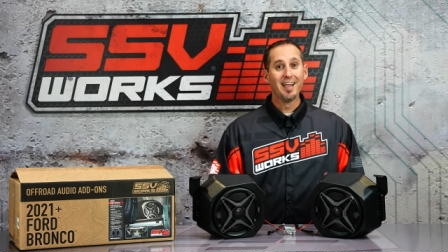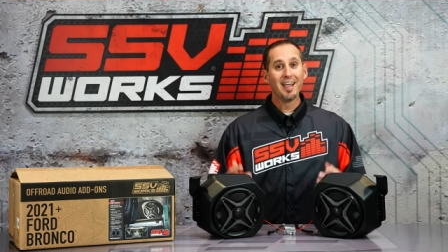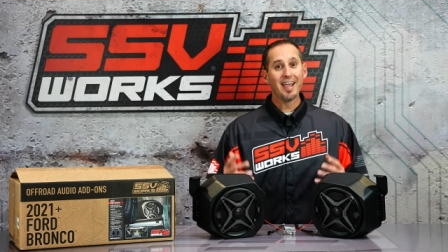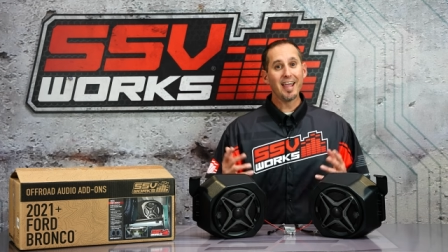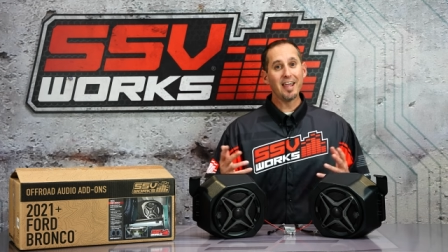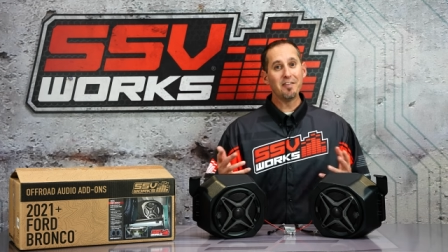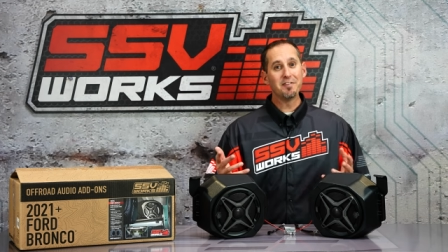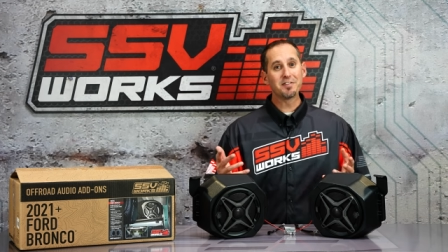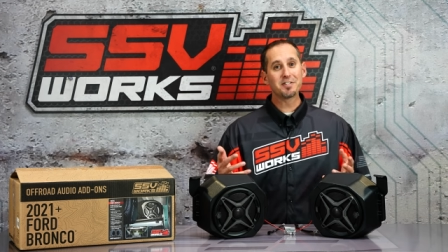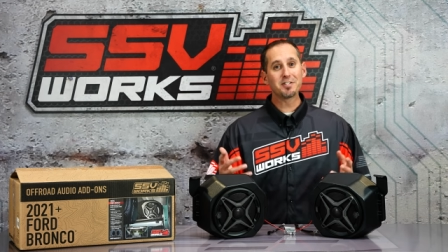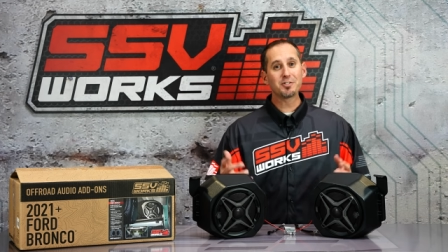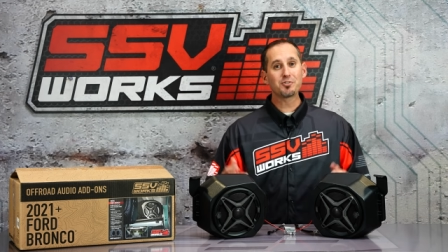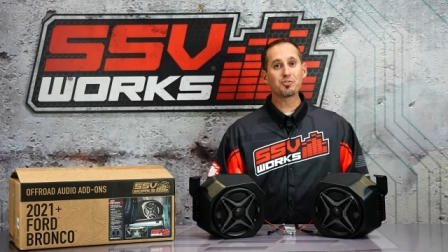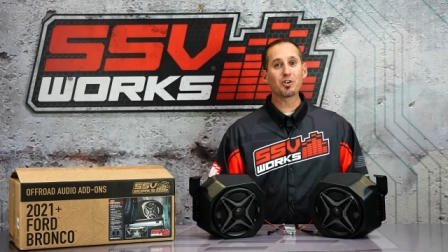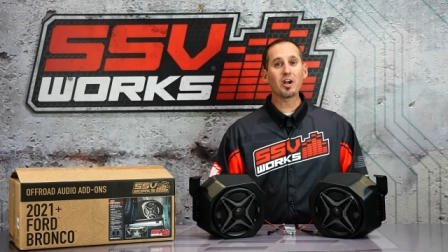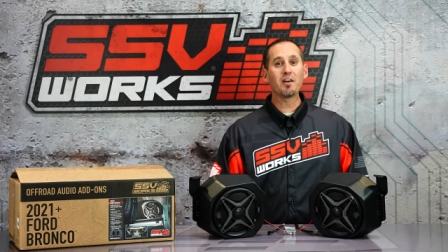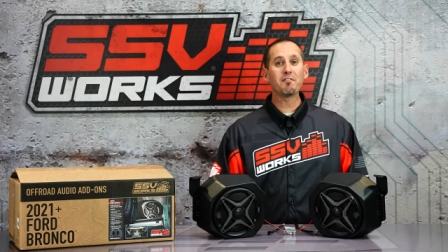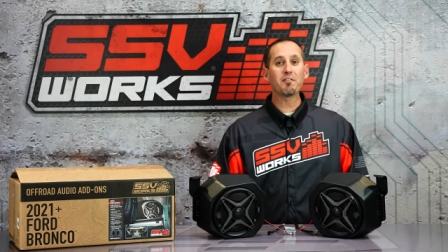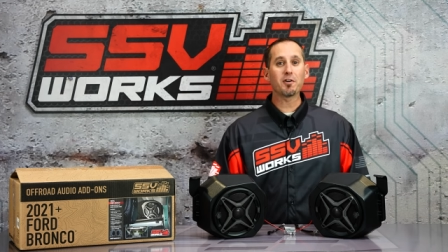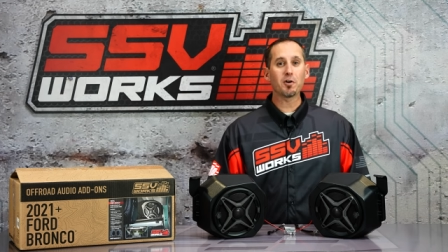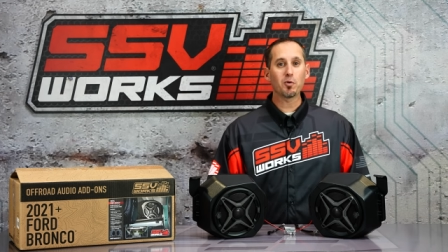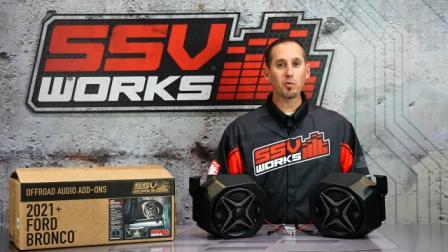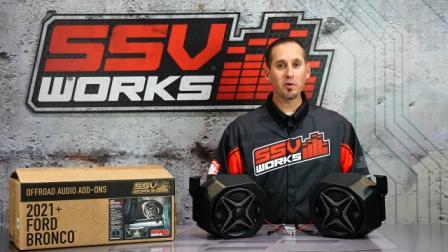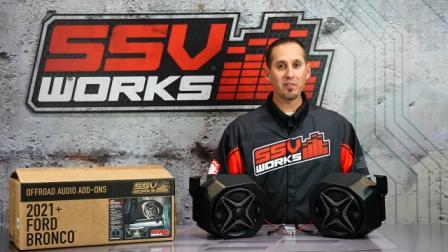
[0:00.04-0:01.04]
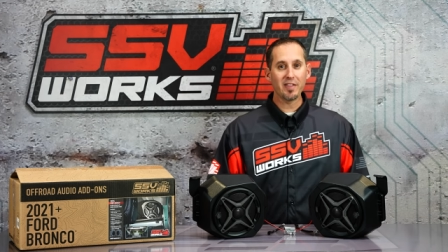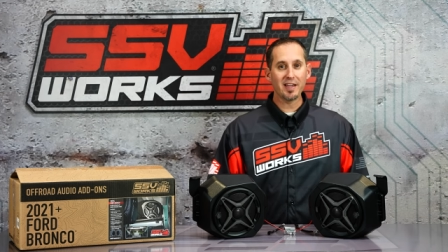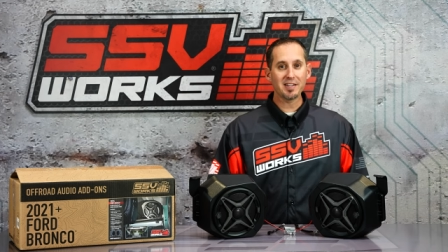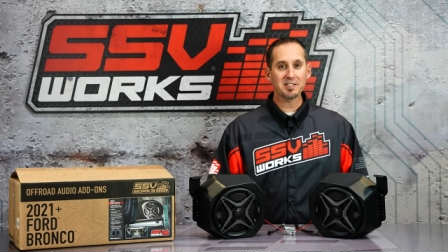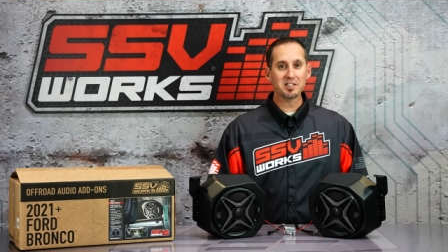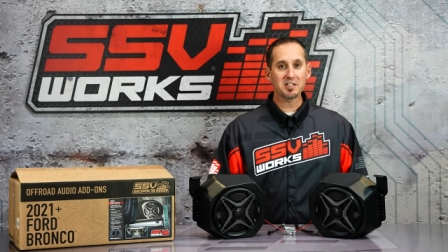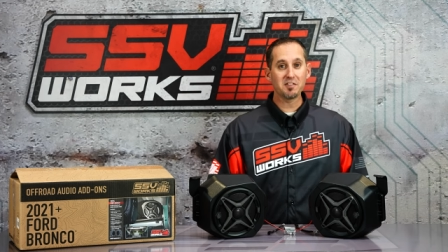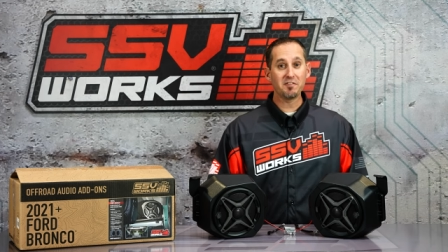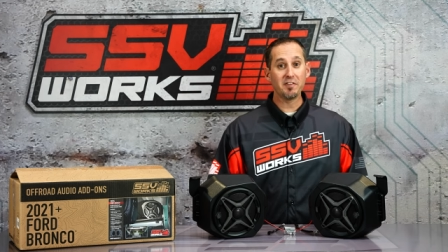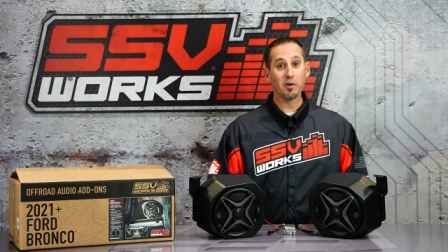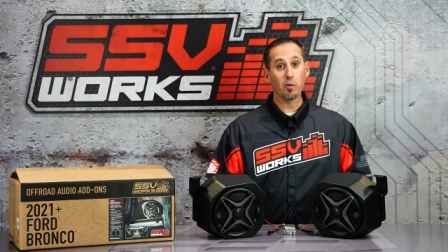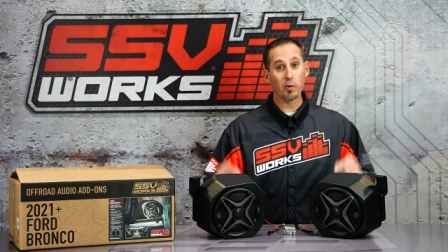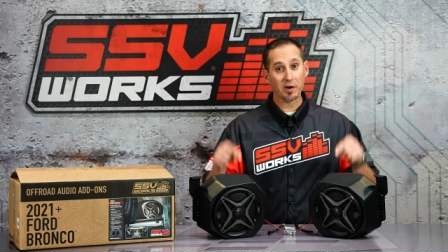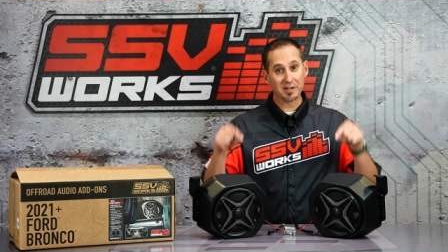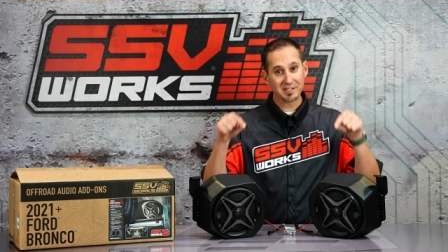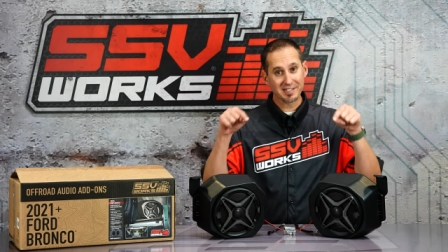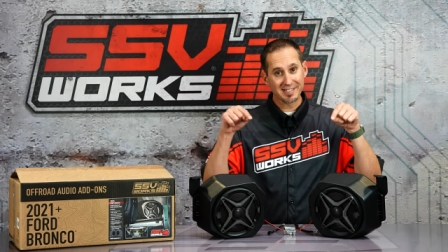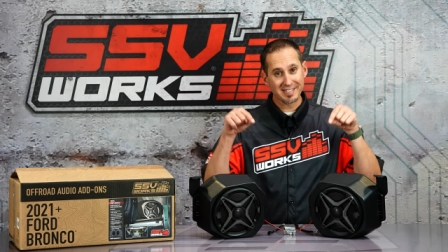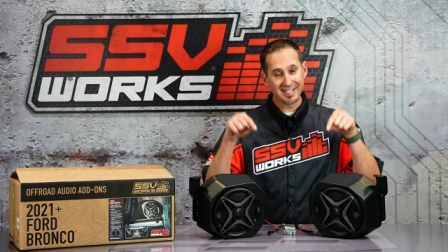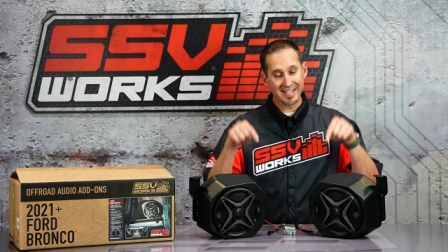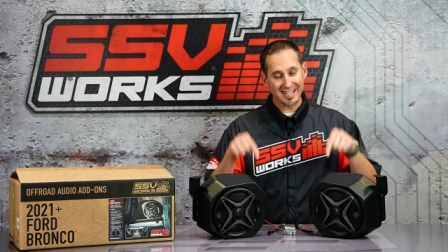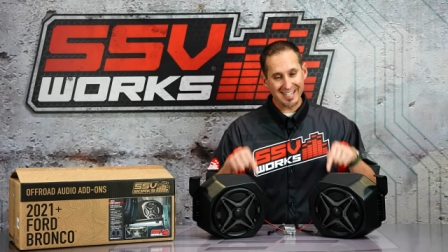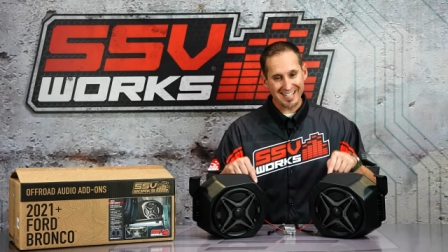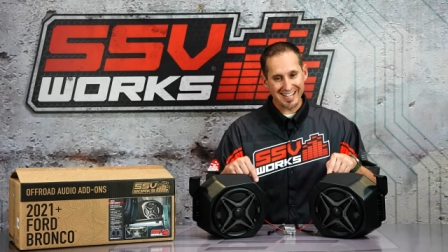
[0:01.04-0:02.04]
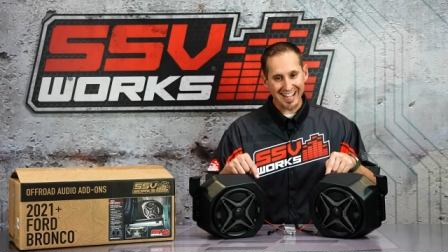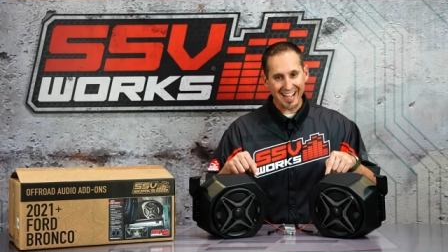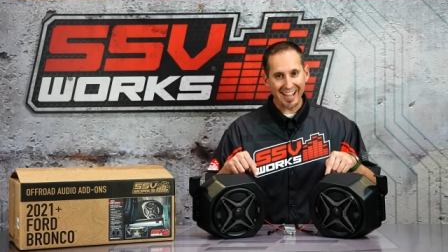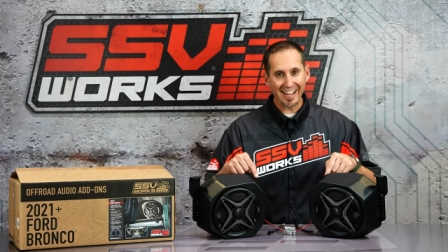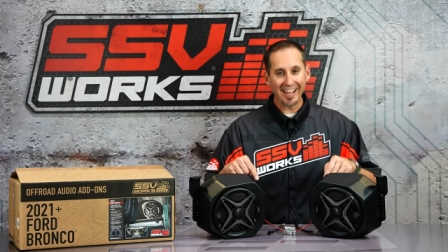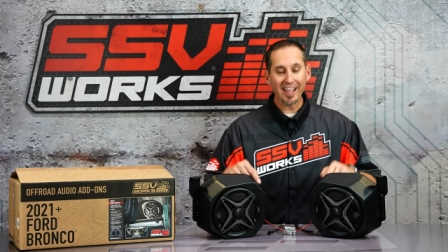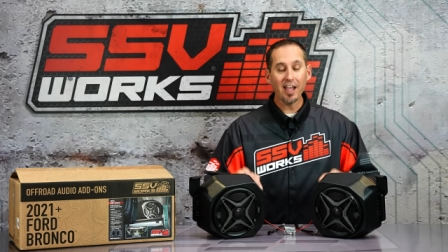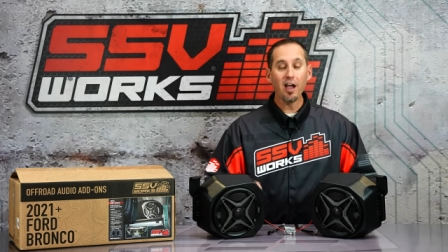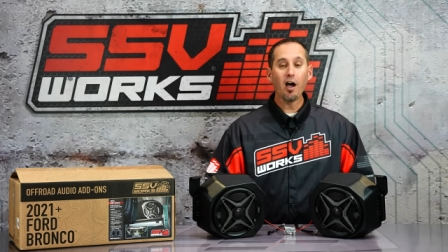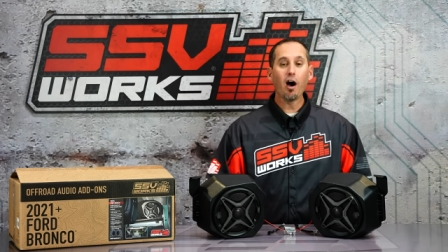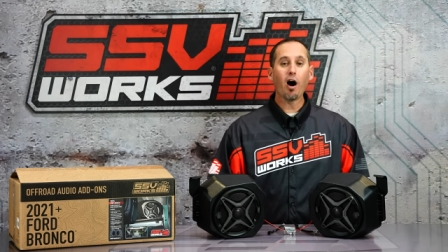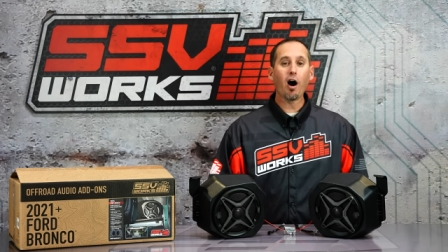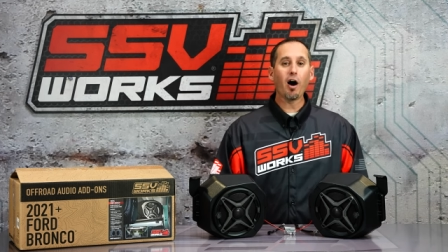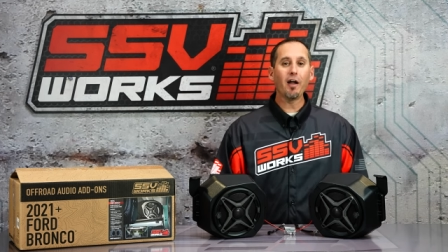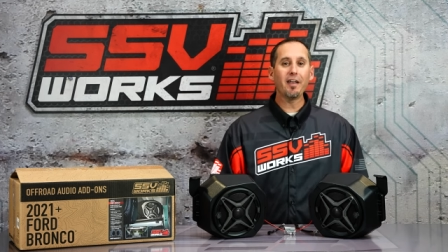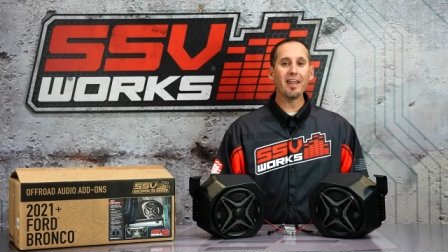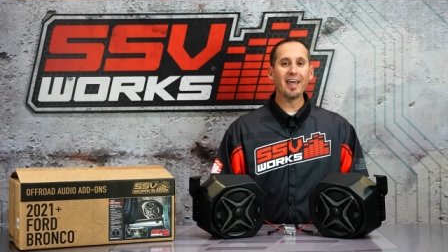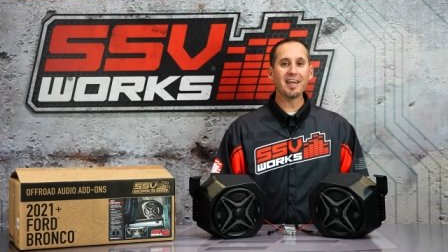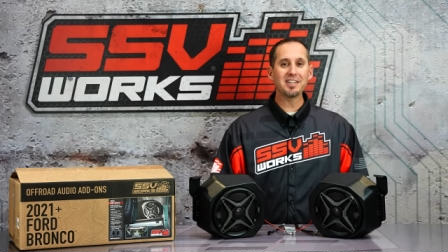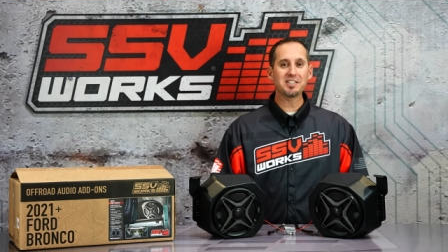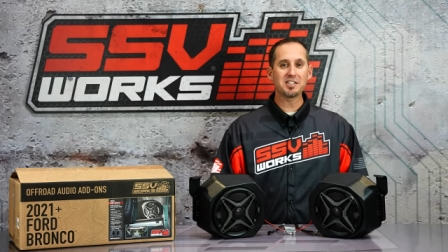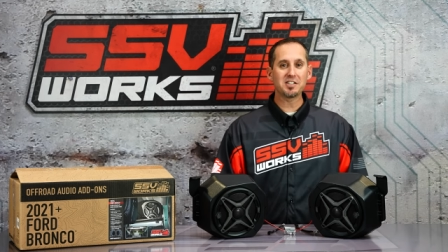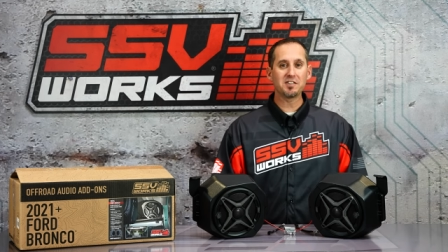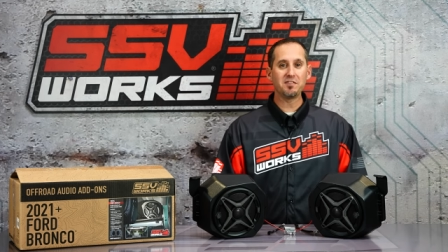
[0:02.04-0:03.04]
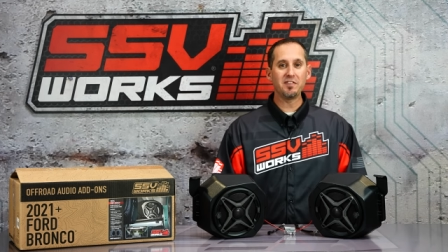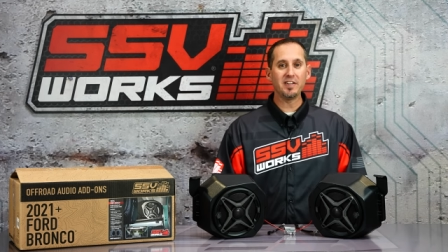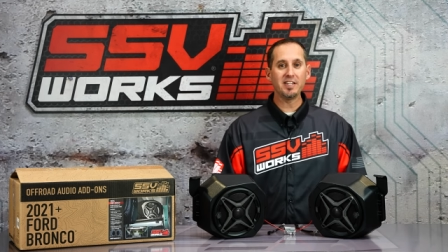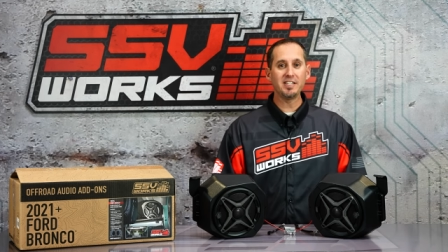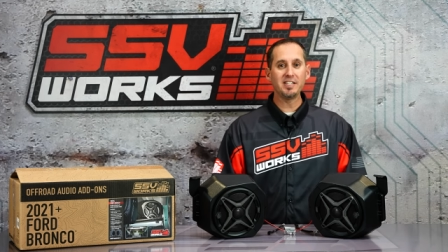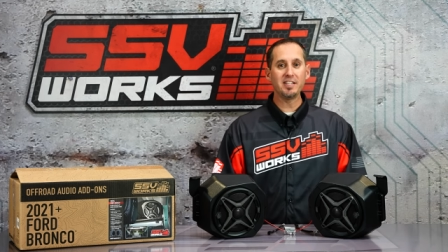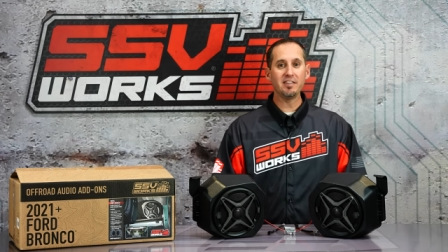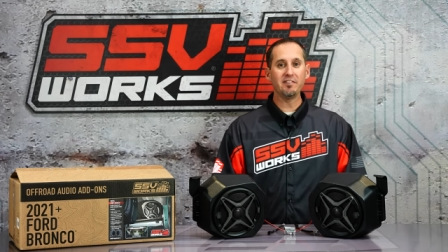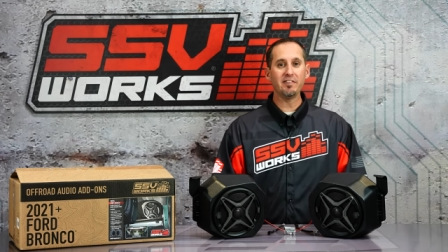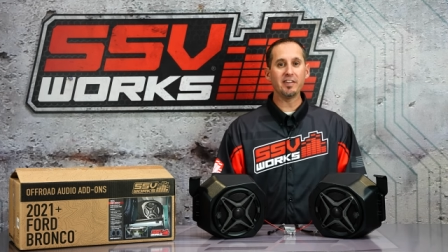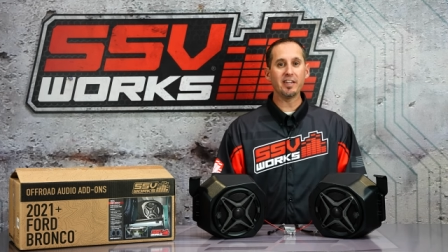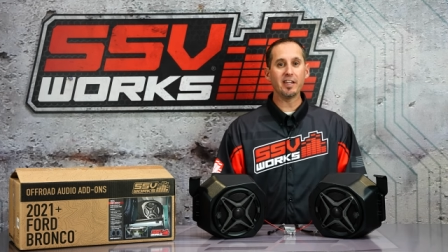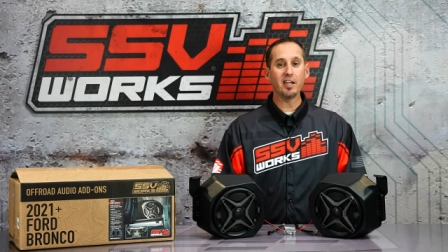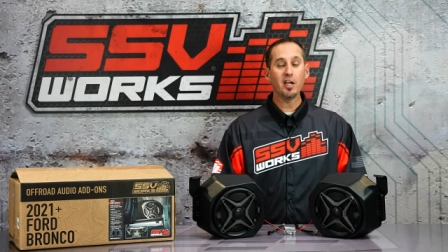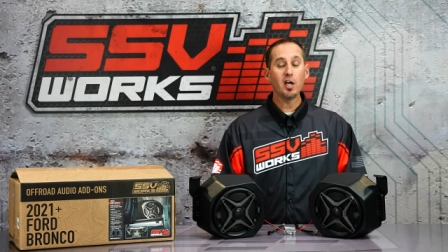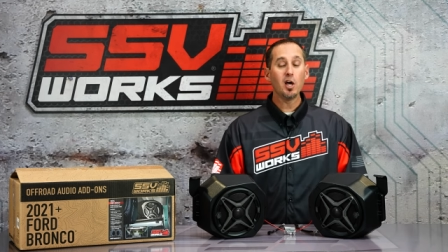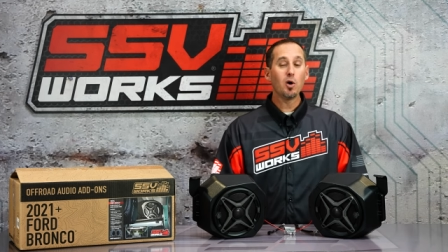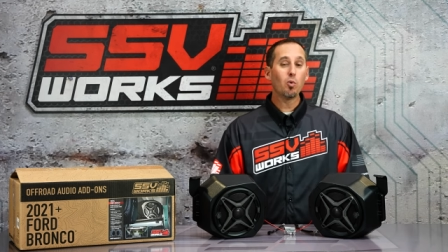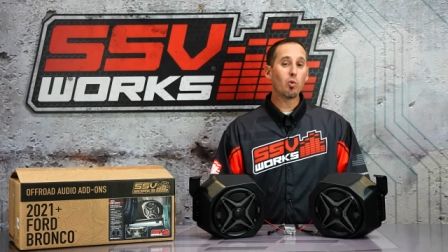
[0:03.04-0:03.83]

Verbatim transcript: Hey, this is Trevor with S S V Works, and today on S S V T V,